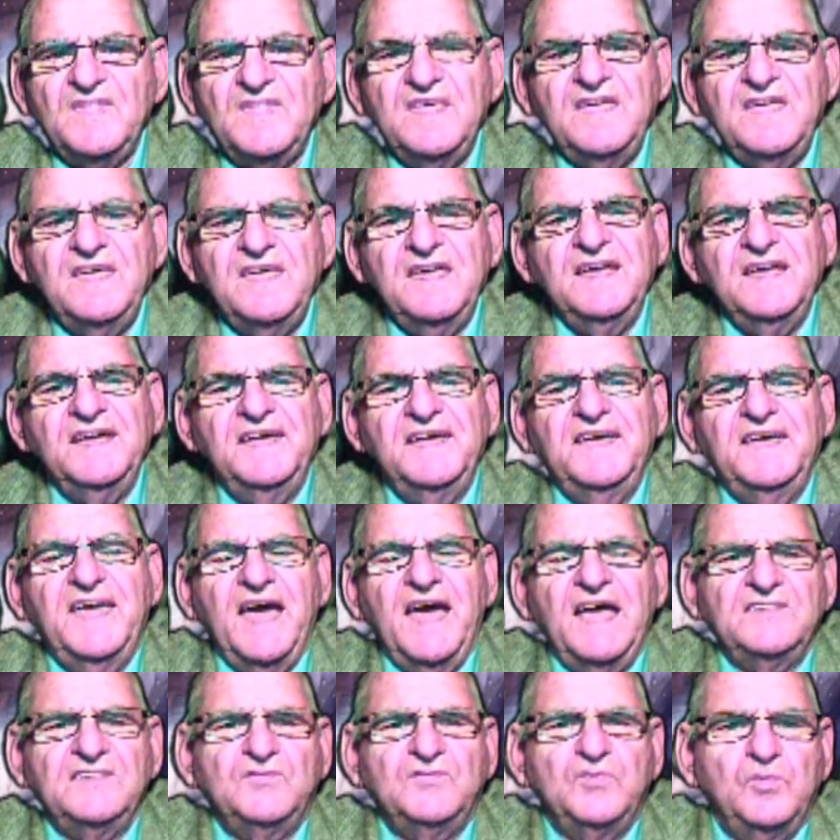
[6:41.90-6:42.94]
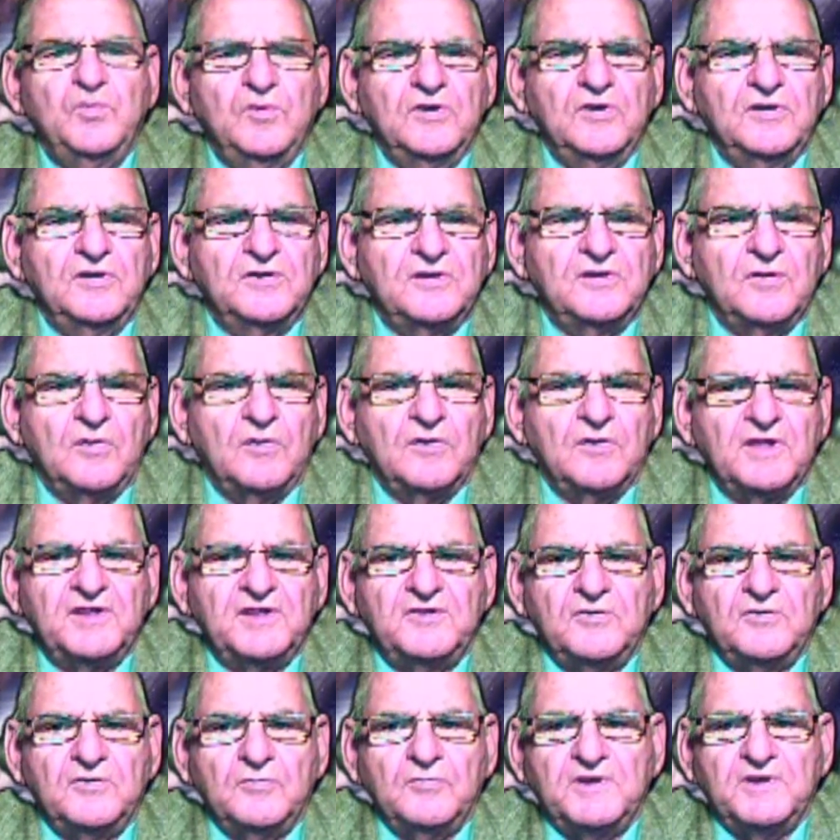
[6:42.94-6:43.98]
in God's word only
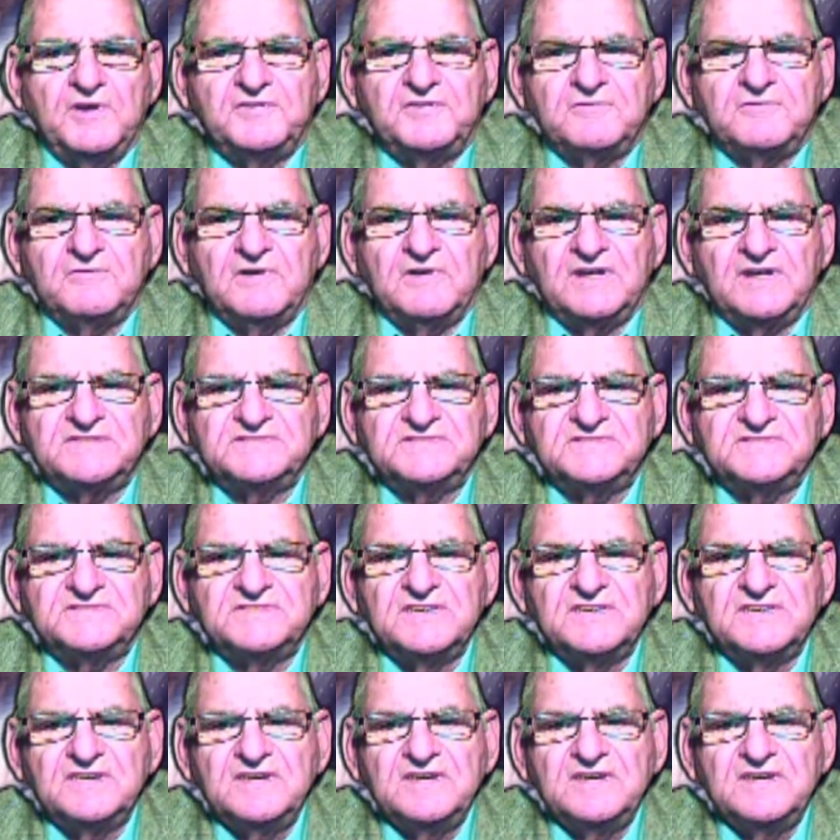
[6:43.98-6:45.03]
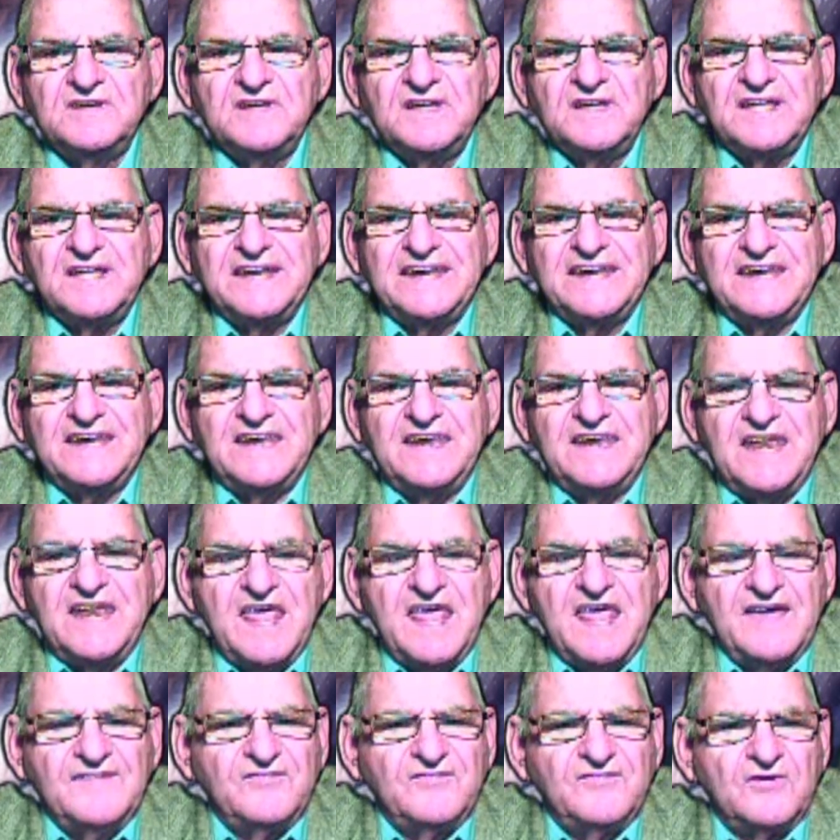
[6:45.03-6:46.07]
do we trust,
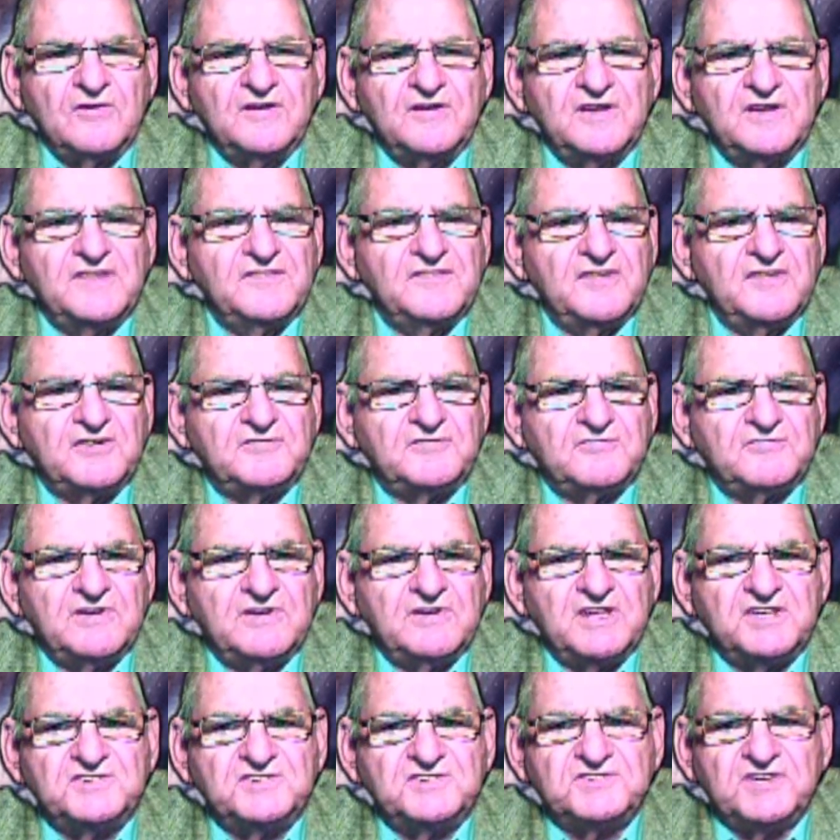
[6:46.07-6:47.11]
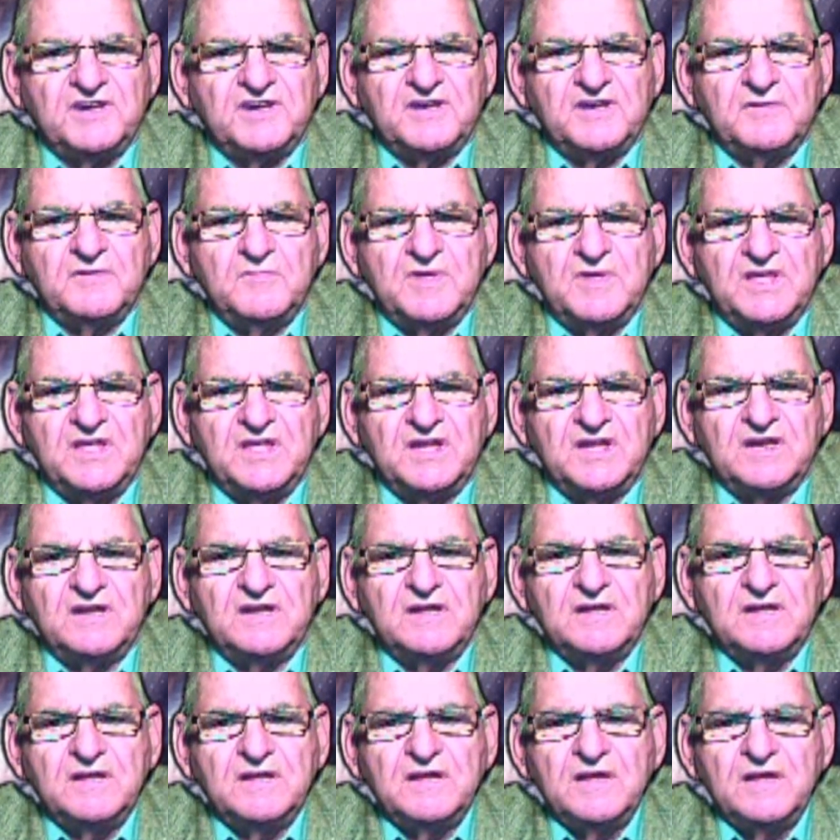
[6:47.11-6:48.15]
never in the tradition of men,
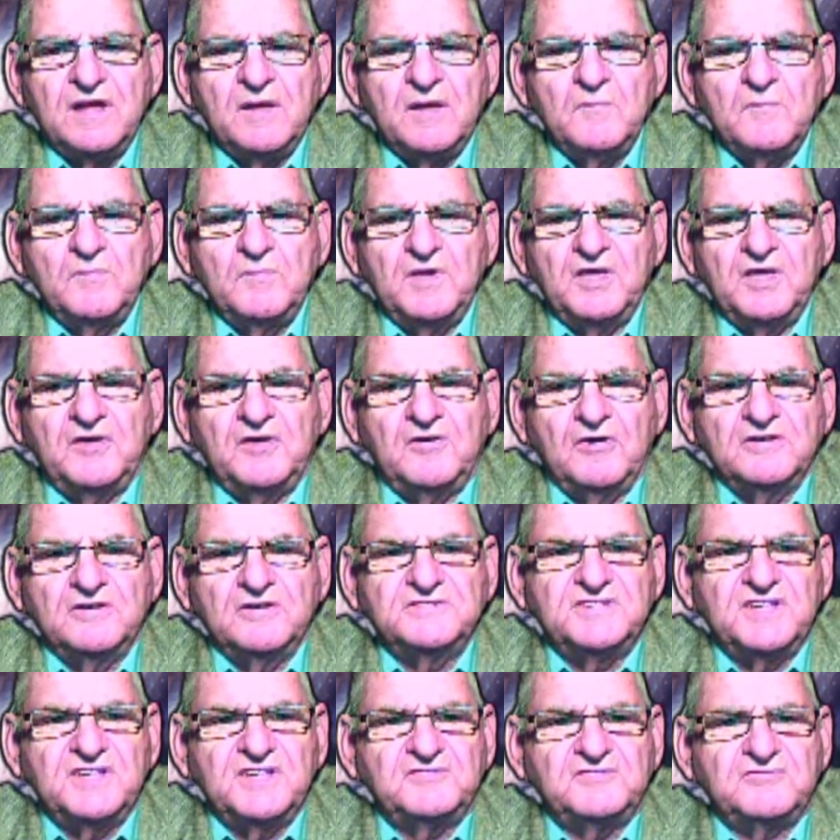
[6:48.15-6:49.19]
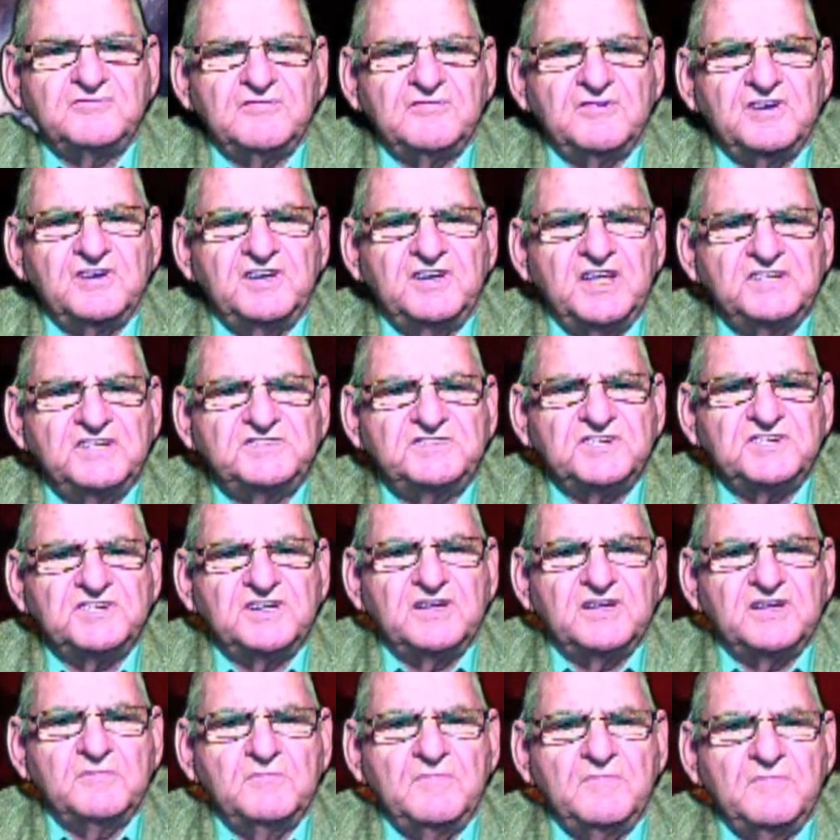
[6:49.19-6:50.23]
because the tradition
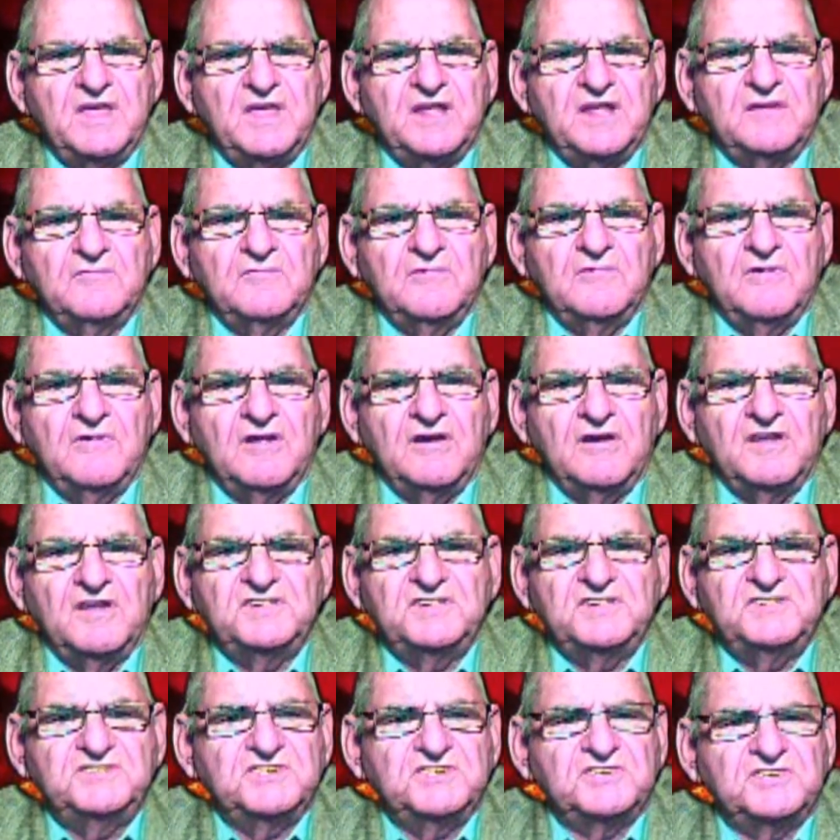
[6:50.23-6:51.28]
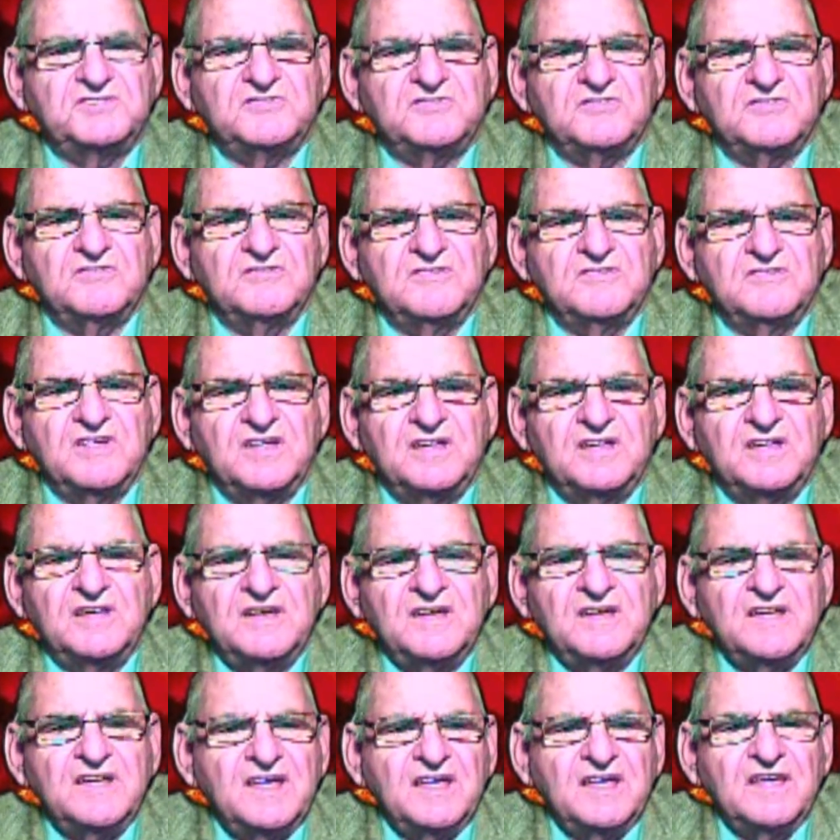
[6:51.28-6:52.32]
of men will lead you to the
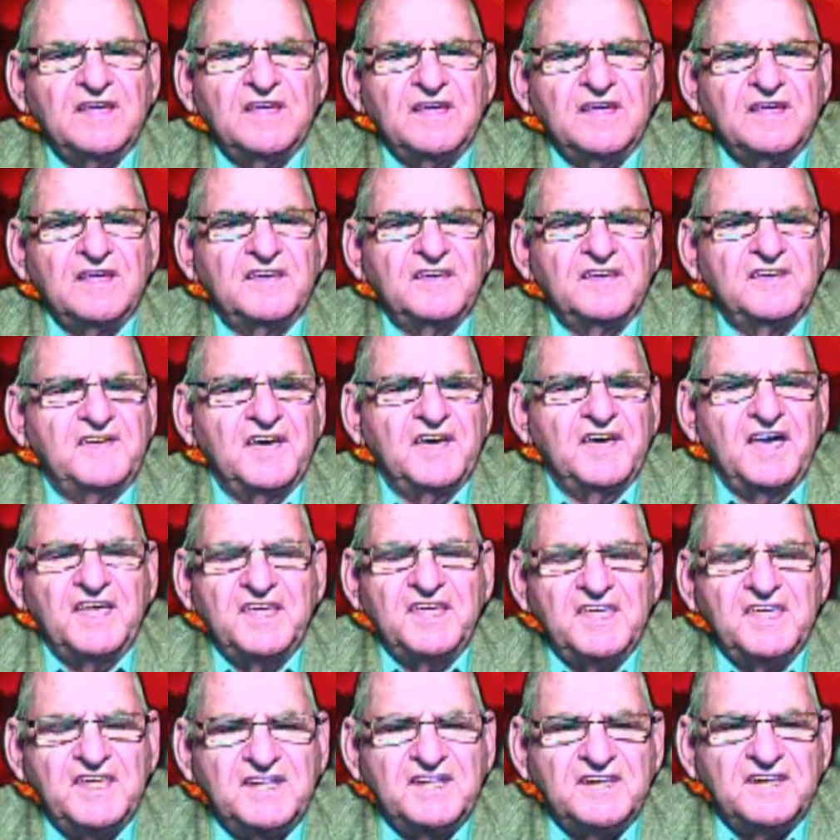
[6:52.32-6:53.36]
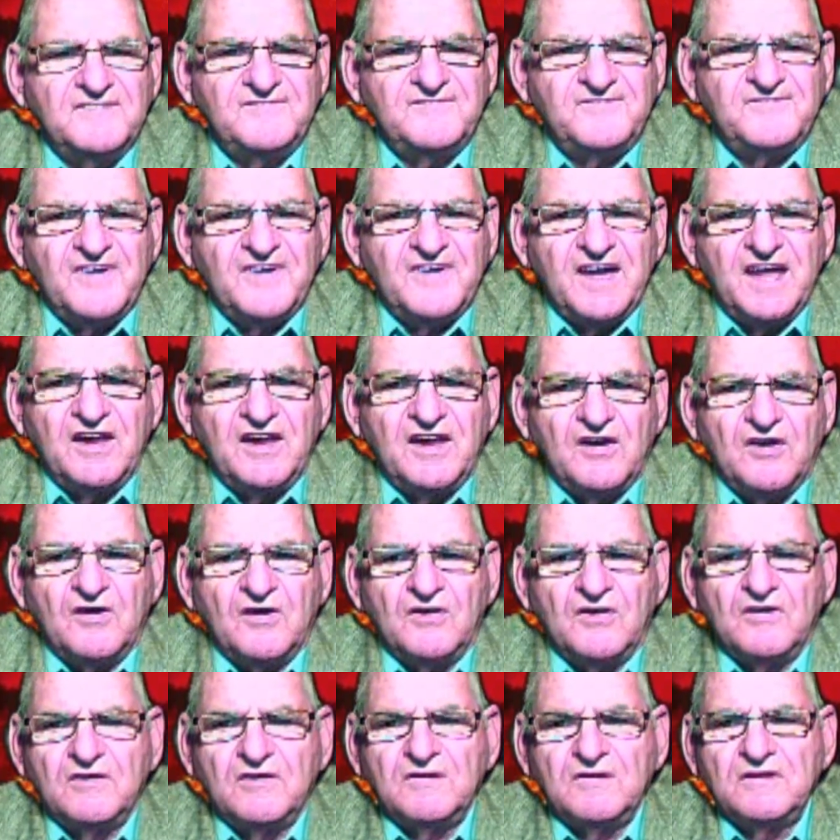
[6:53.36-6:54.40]
Gehenna fire.
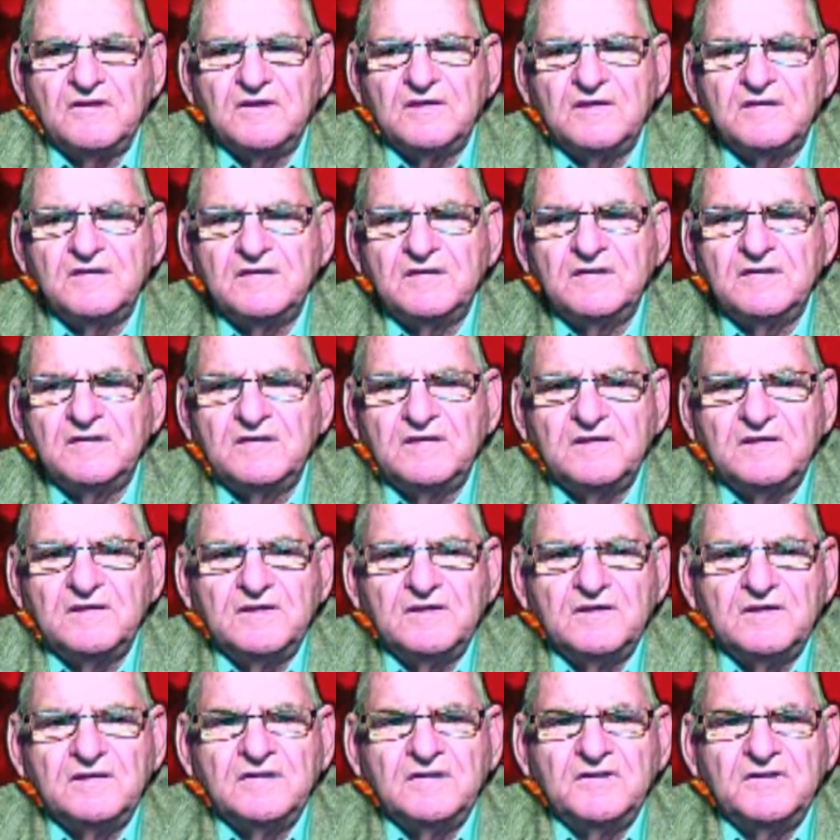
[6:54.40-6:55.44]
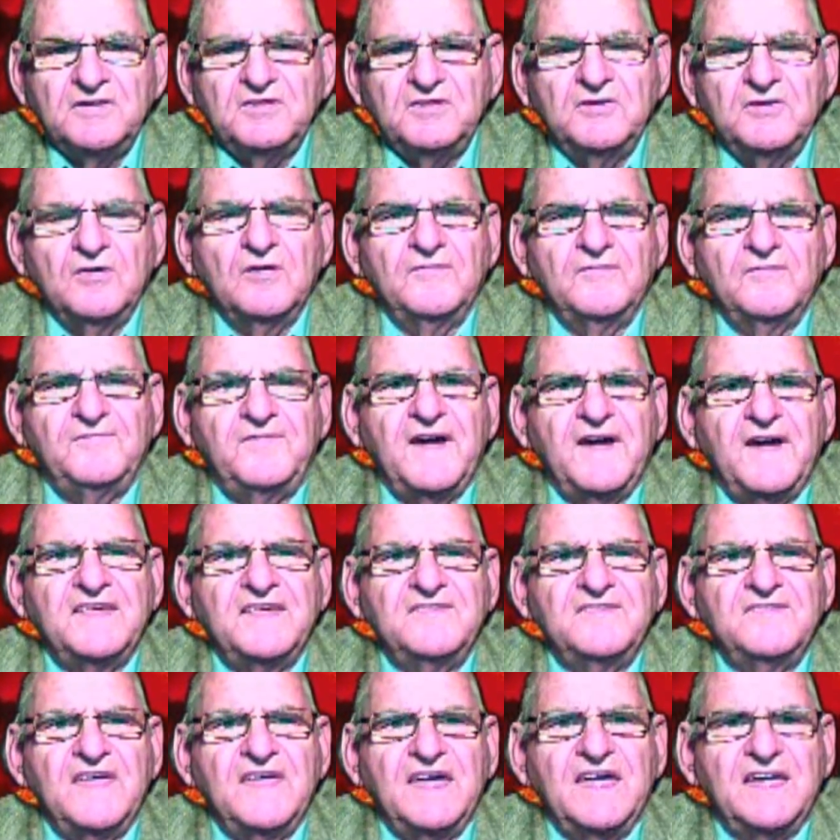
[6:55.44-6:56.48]
You'll
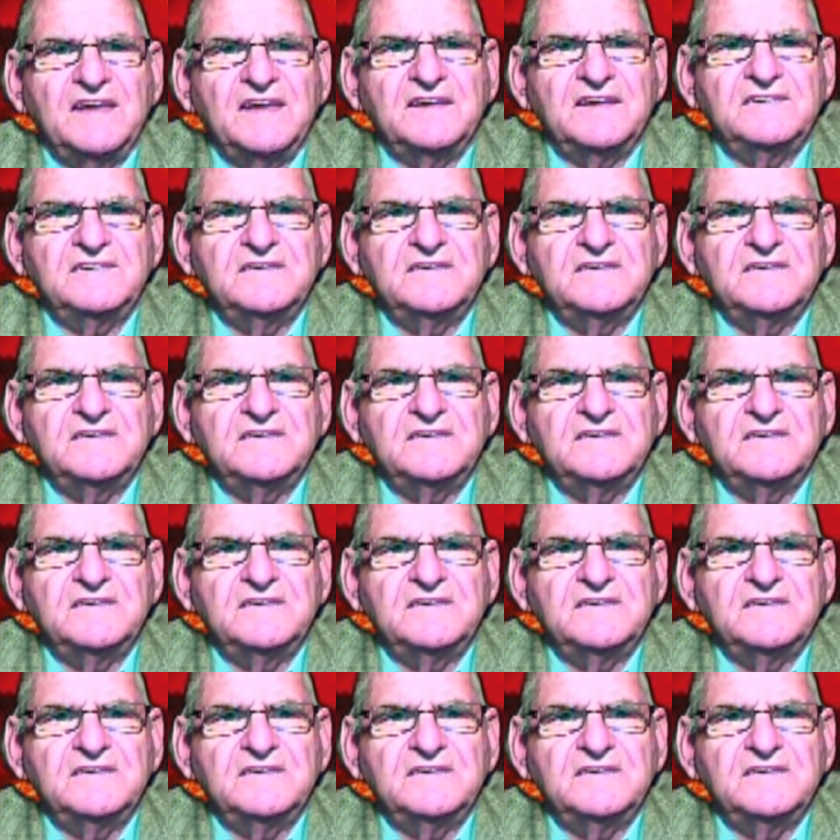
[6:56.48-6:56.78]
find that